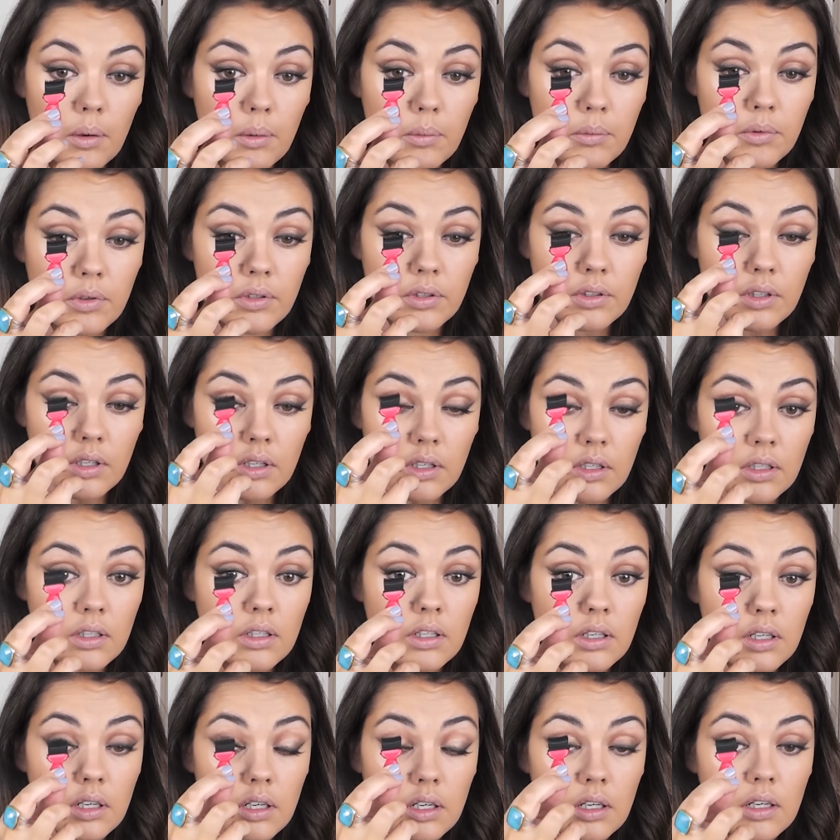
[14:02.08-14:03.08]
I'm just going to
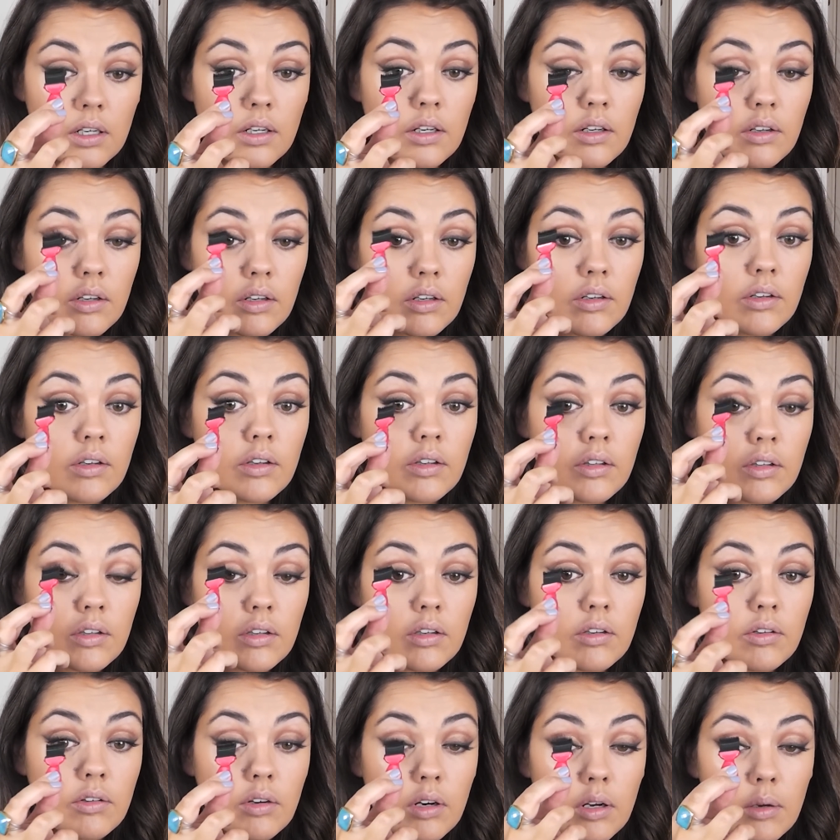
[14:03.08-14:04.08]
literally
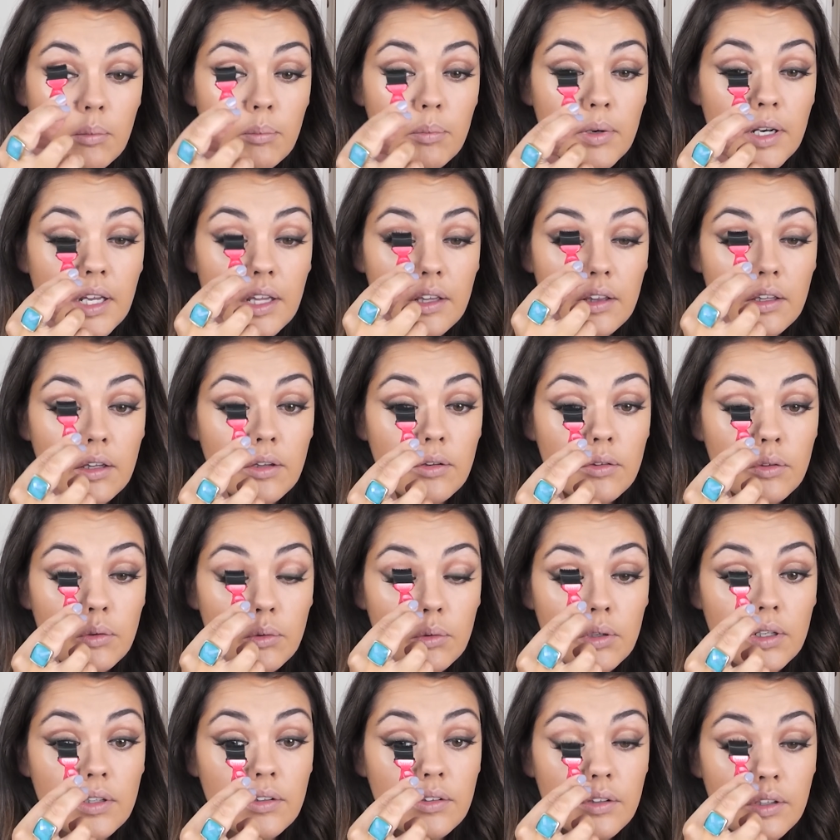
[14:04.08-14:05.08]
just try and blend those
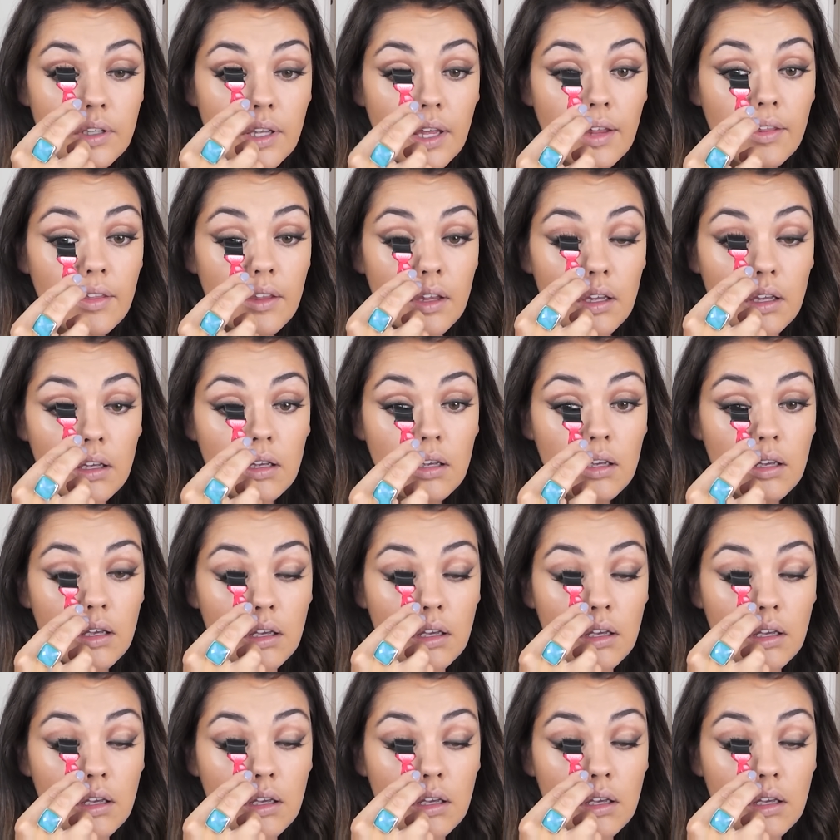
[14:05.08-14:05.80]
all in together.